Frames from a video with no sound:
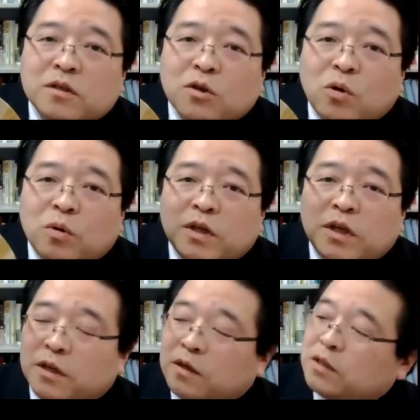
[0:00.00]
So
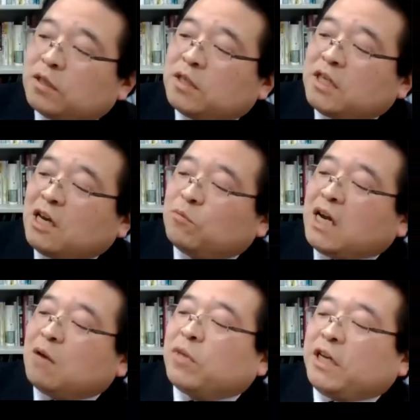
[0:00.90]

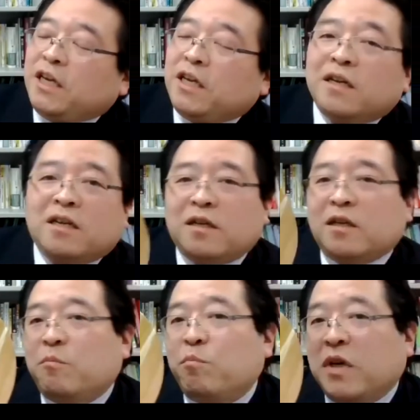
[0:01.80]
some company
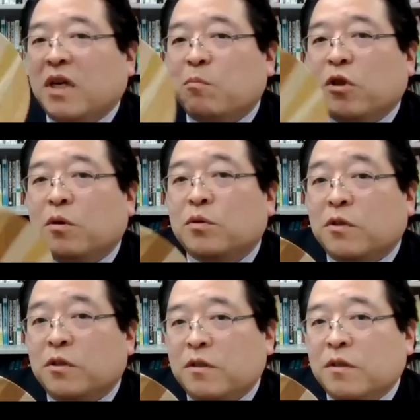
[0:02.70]
pick up those
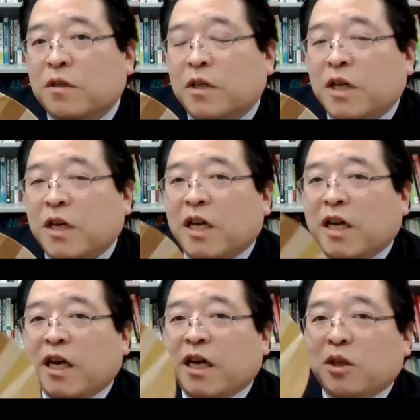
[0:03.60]
woods
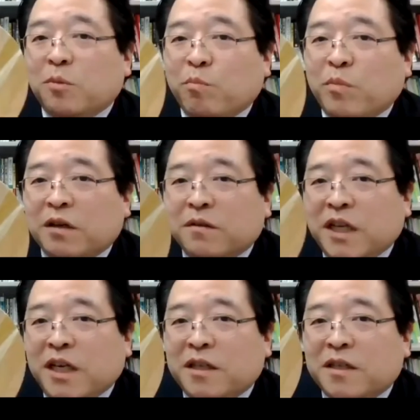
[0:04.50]
and
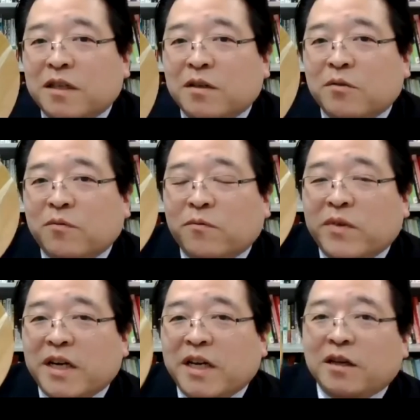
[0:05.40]
make these
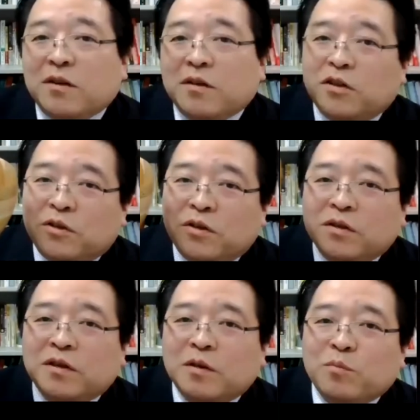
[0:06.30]
very good
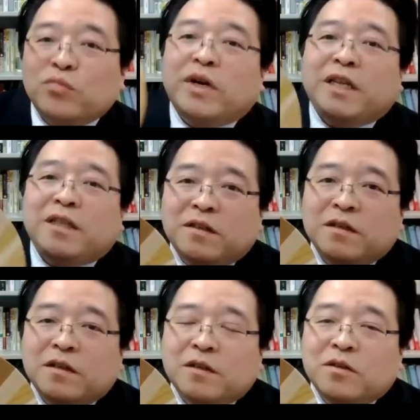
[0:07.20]
plate
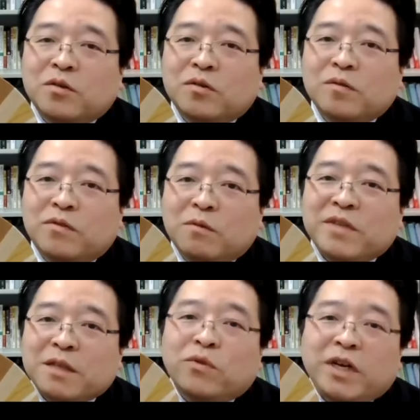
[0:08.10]

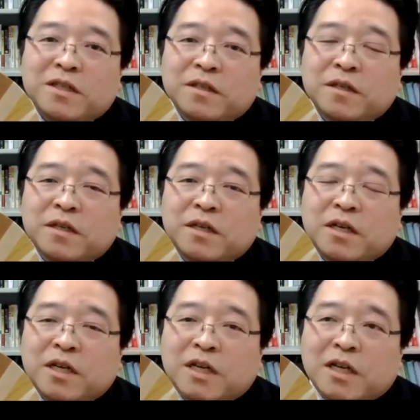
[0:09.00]
from that waste.
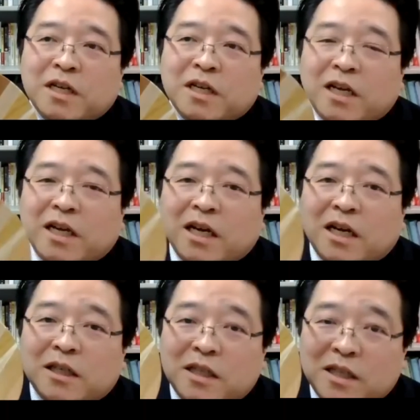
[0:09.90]

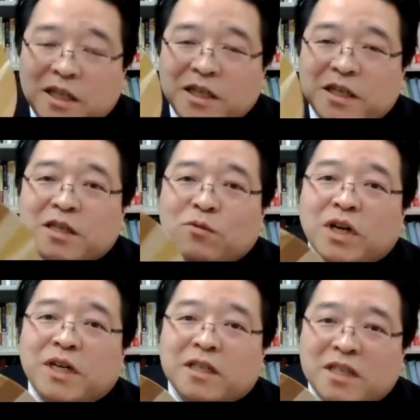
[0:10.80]
Uh, this is uh,
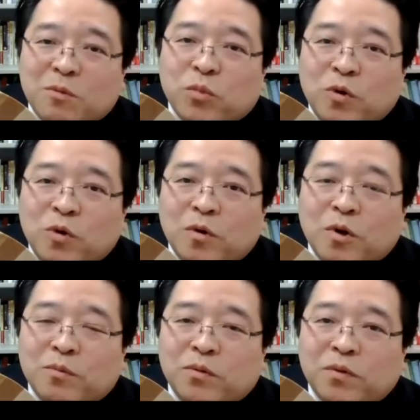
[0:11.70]
one example
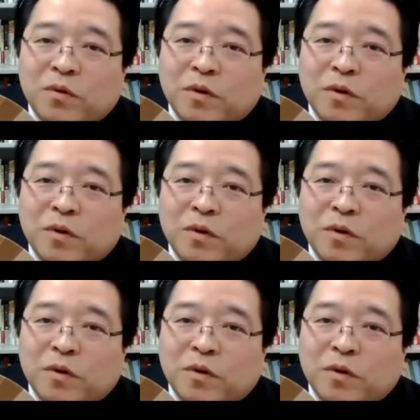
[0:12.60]
of